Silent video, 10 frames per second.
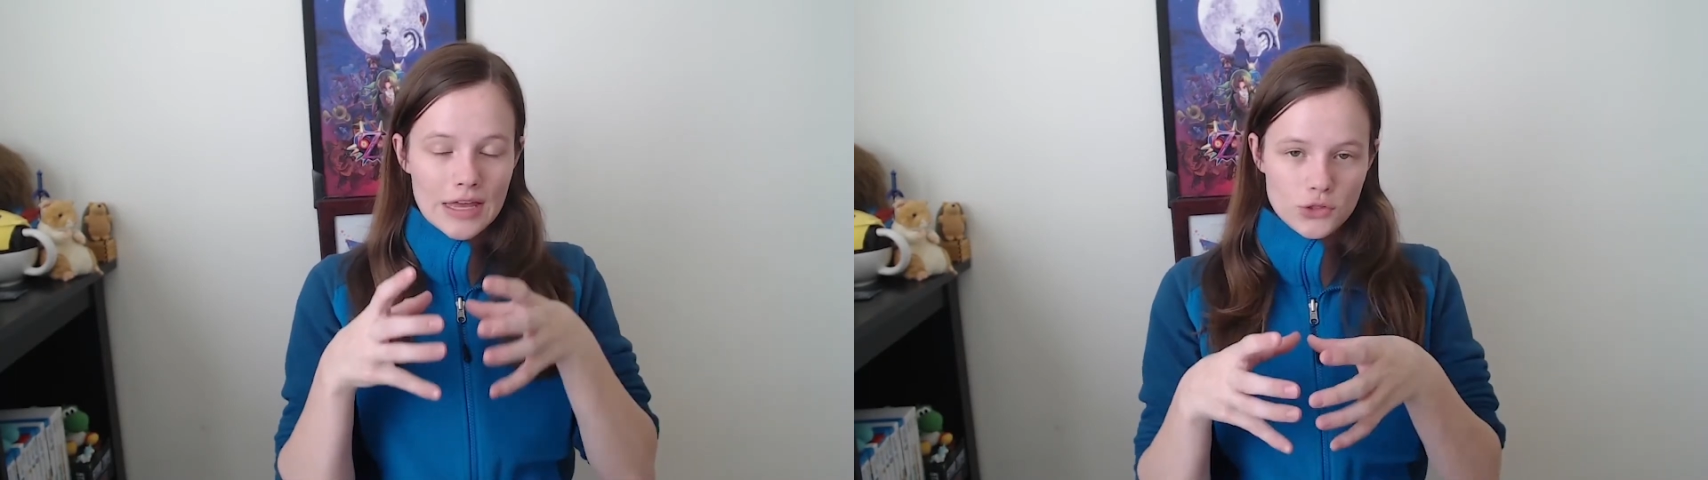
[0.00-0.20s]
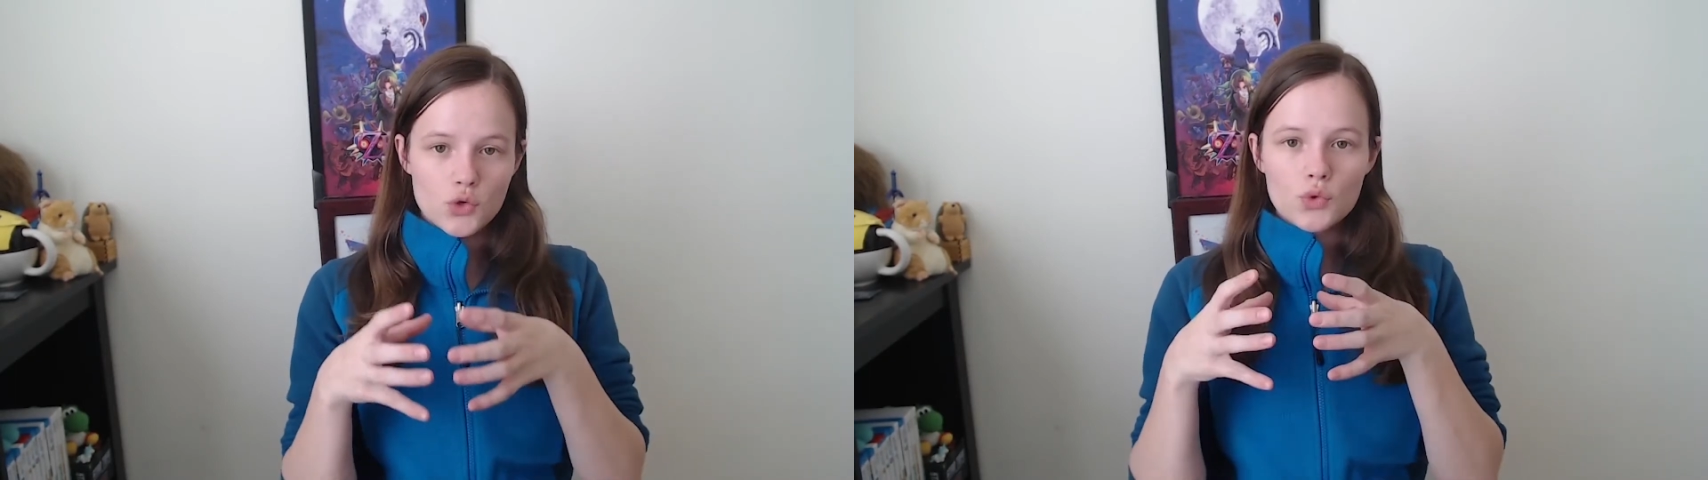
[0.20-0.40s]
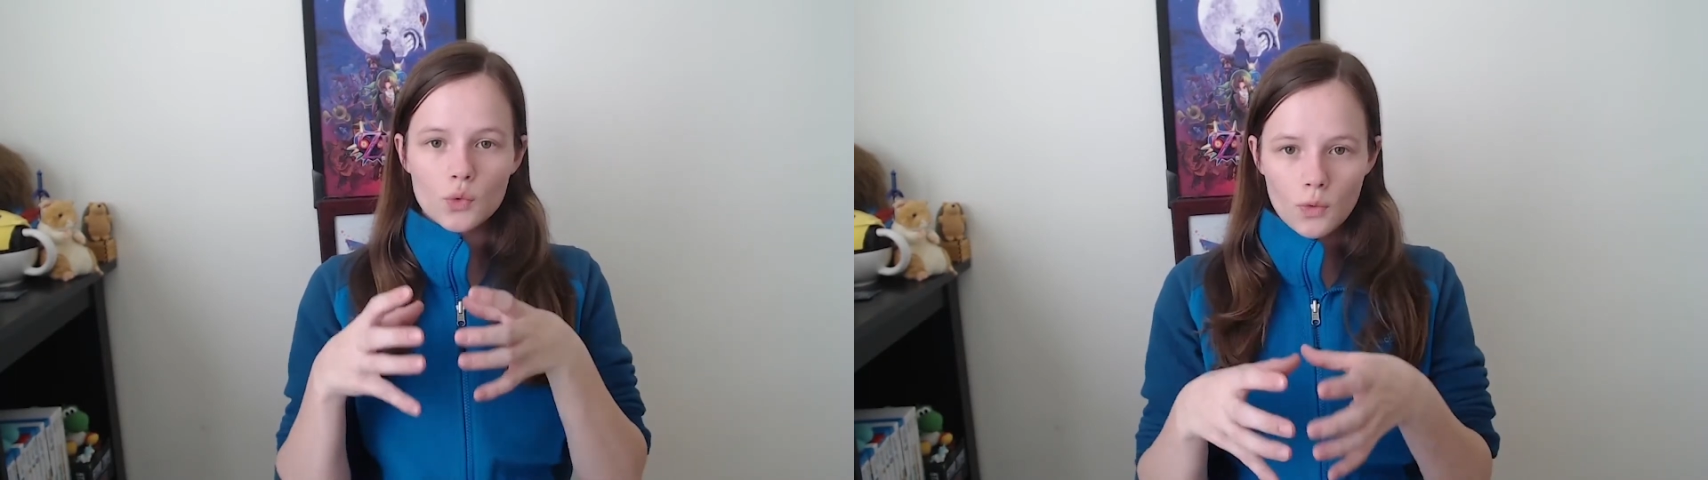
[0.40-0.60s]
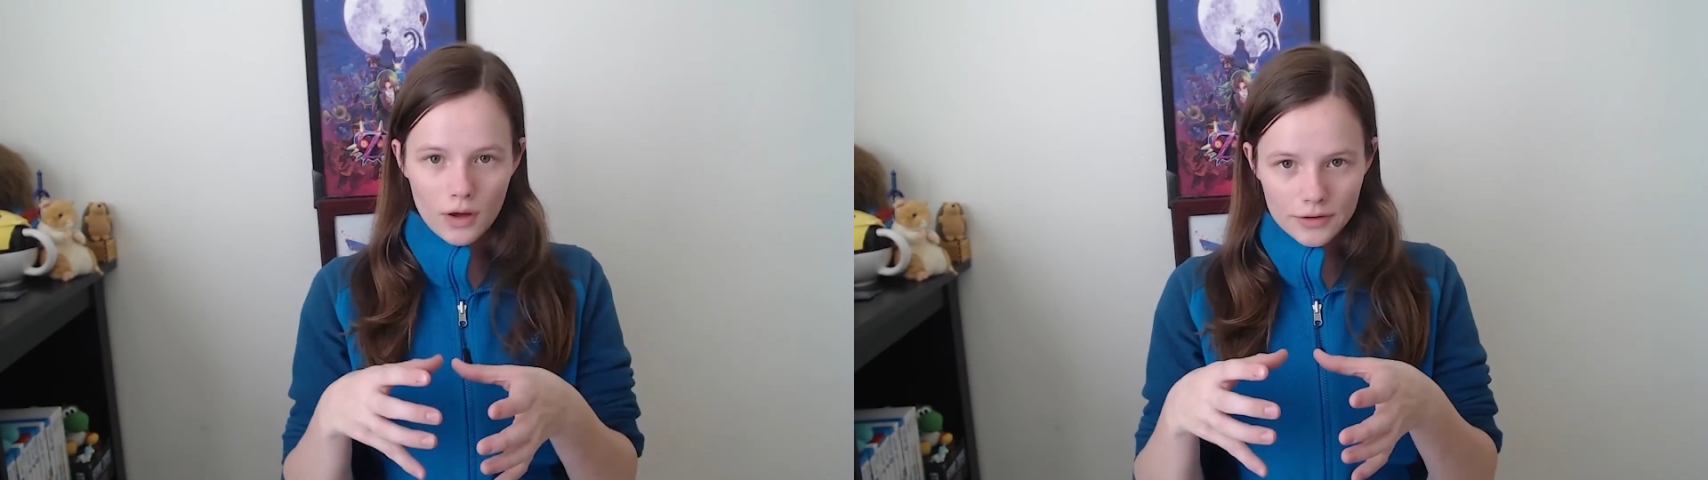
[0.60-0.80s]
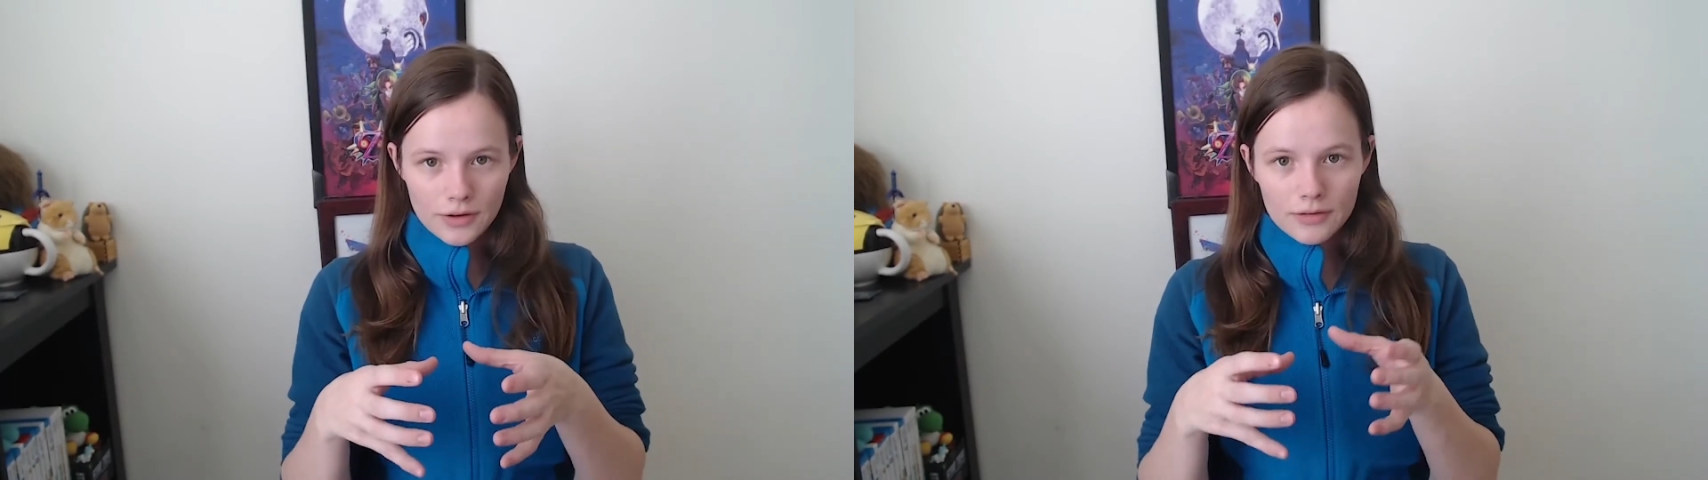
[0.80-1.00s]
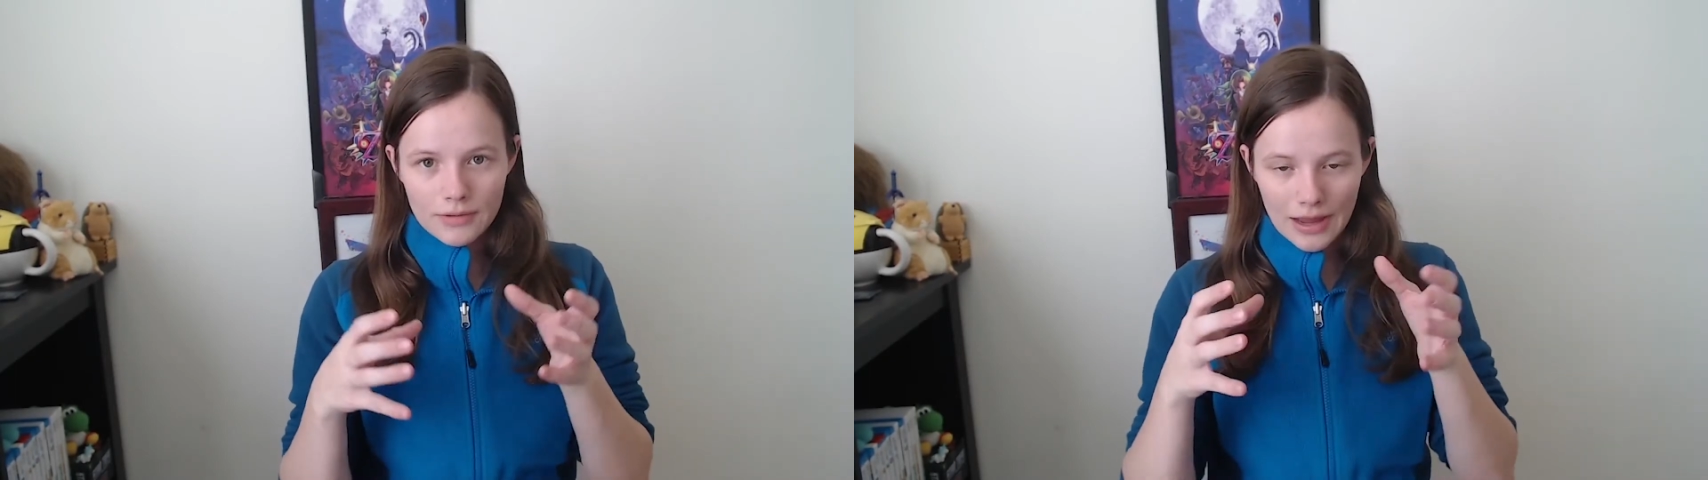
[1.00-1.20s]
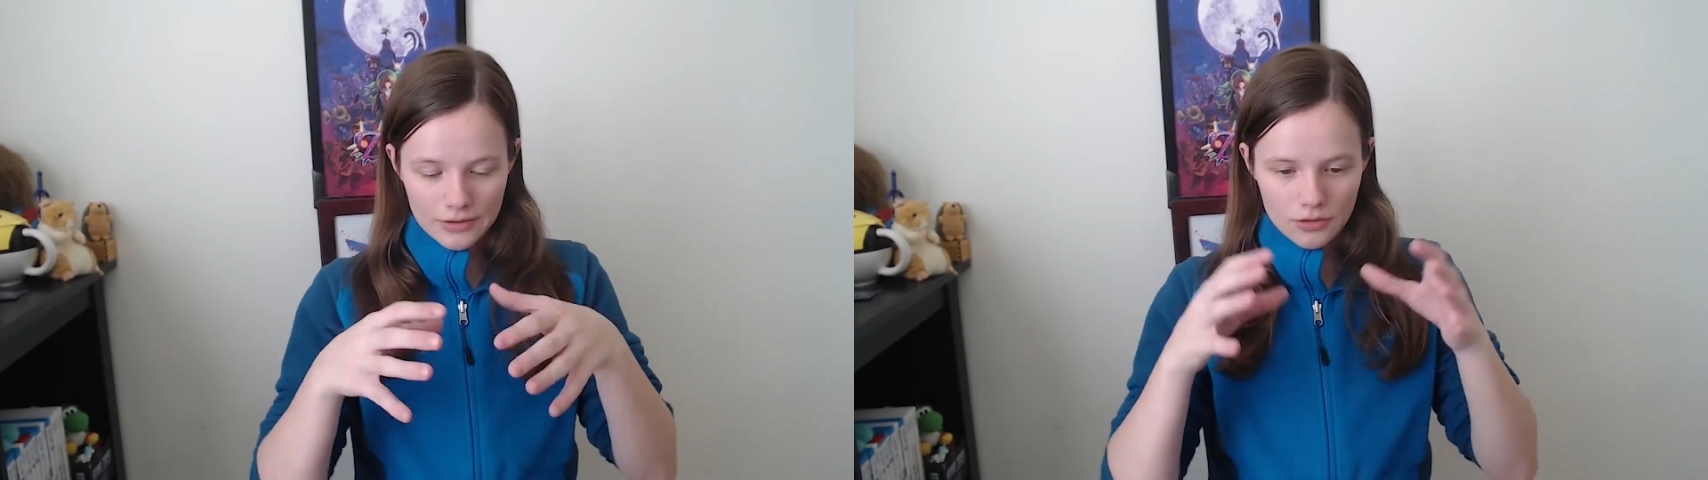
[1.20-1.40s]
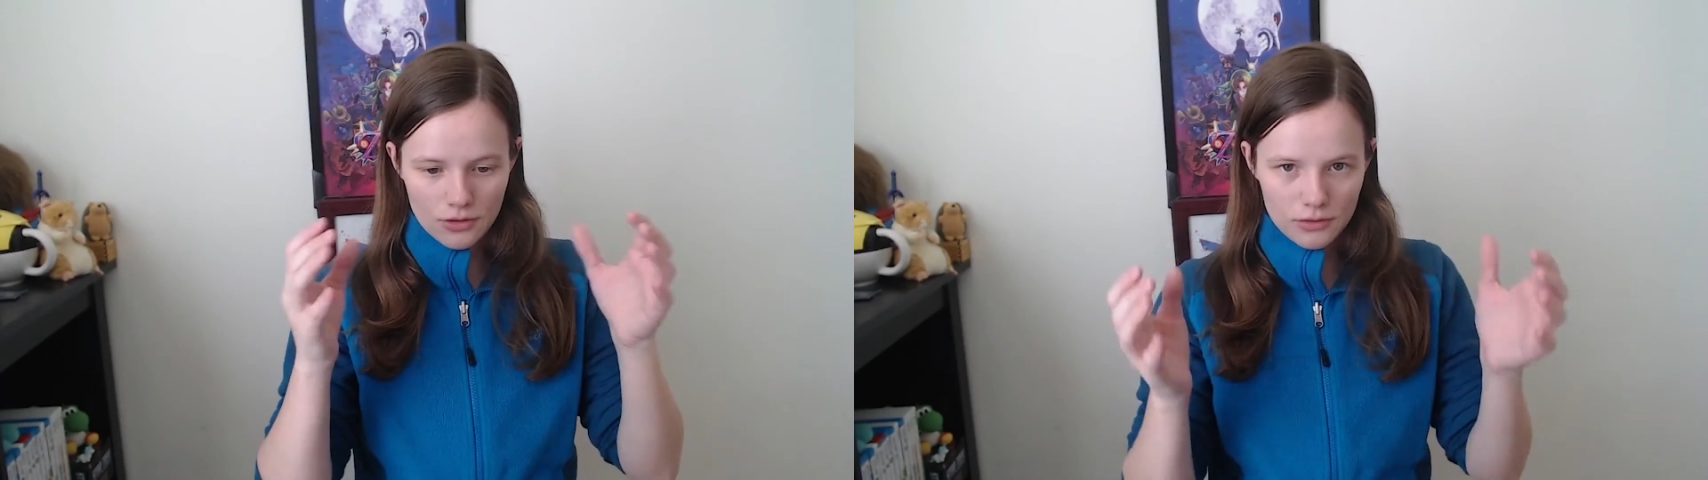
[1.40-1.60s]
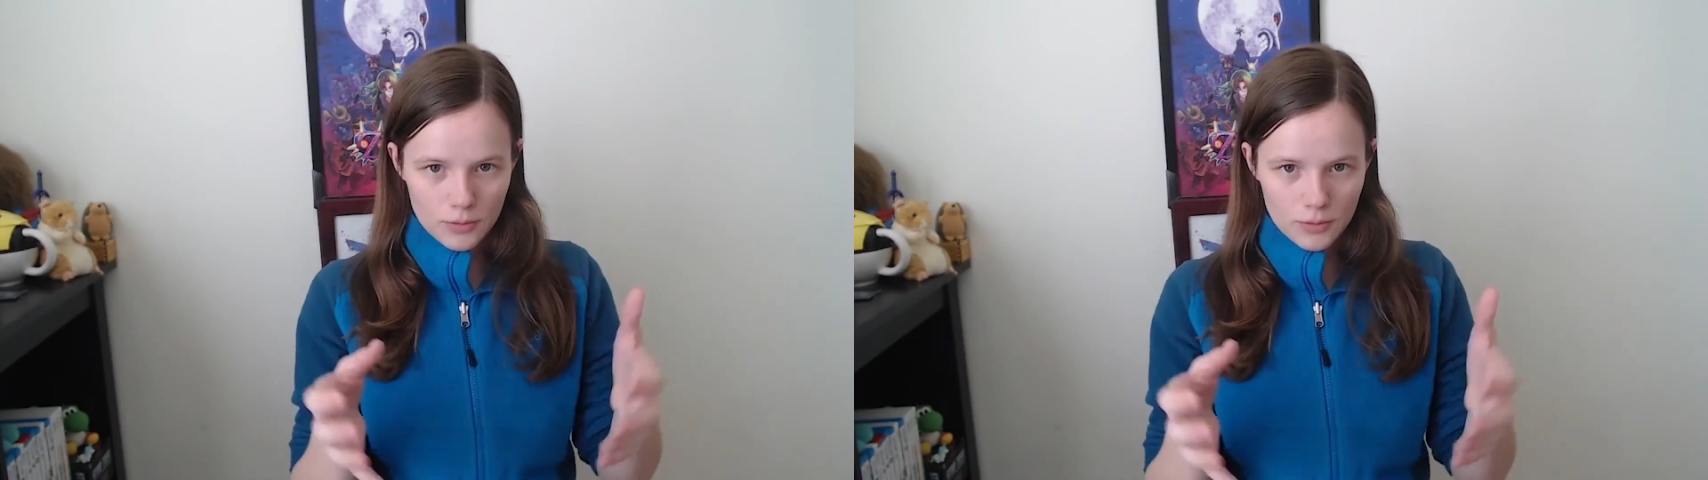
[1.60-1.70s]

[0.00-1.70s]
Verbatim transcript: to the water and the,